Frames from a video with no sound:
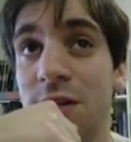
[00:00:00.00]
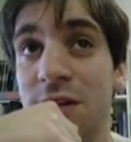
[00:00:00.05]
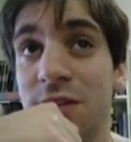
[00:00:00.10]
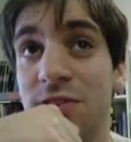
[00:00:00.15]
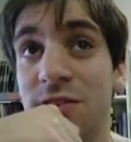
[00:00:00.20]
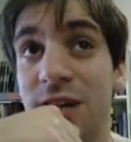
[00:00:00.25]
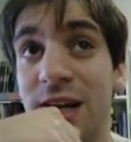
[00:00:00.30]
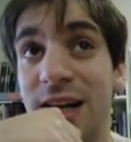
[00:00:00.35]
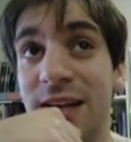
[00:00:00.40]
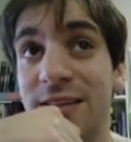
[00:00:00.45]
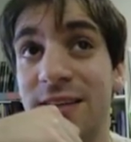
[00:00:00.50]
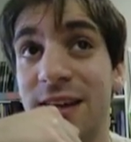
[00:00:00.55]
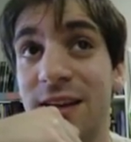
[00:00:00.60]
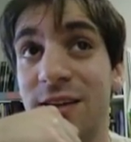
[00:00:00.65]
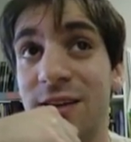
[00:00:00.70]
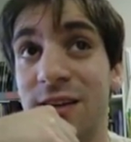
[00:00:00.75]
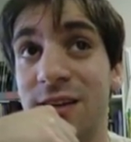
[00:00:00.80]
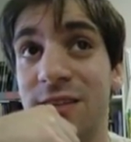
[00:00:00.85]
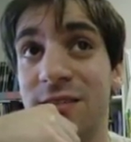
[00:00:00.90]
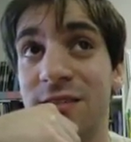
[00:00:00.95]
think Jack's
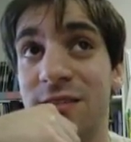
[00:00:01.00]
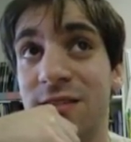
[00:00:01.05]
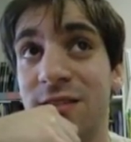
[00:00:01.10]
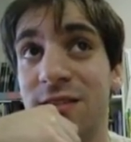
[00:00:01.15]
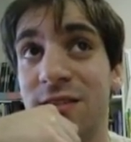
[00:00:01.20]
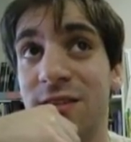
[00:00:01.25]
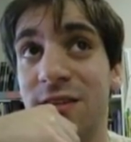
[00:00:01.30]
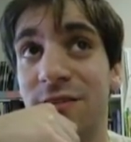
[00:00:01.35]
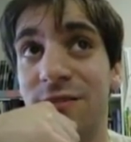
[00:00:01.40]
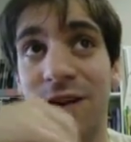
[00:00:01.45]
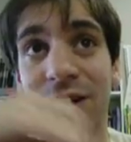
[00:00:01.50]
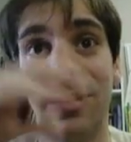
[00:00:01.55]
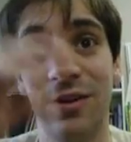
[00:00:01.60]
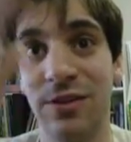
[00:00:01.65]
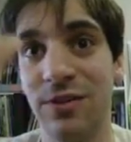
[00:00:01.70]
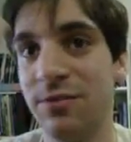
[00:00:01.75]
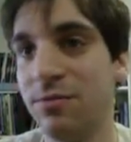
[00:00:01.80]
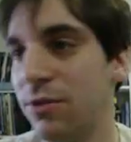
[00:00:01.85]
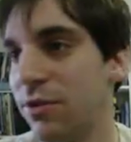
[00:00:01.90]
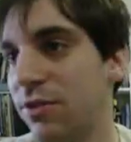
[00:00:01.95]
Allies and stuff. I don't know,
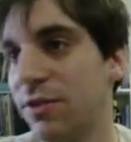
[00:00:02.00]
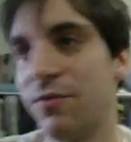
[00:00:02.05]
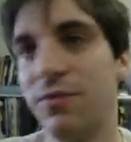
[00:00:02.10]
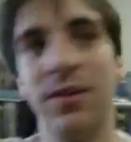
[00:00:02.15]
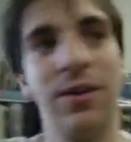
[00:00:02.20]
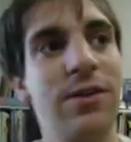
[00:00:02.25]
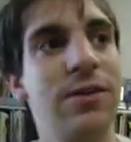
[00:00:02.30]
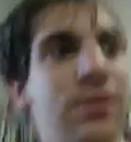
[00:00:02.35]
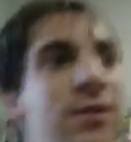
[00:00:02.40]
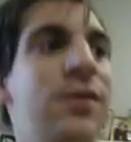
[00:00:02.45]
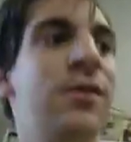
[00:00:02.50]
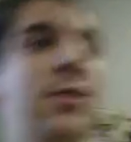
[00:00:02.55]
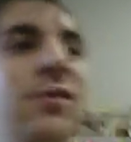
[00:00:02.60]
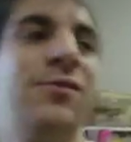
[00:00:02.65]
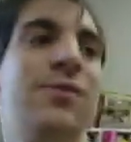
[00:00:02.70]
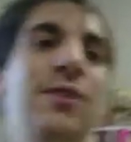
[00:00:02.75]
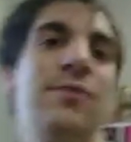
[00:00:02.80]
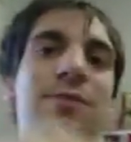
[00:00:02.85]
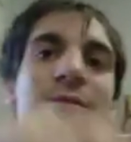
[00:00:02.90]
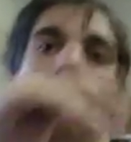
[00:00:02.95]
there's some good stuff in there.
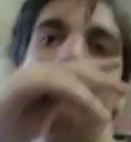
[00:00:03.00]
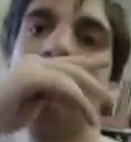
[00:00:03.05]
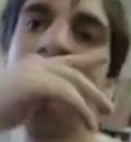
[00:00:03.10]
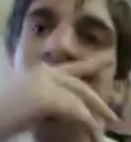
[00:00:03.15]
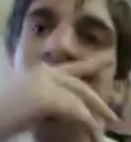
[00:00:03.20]
Whatever.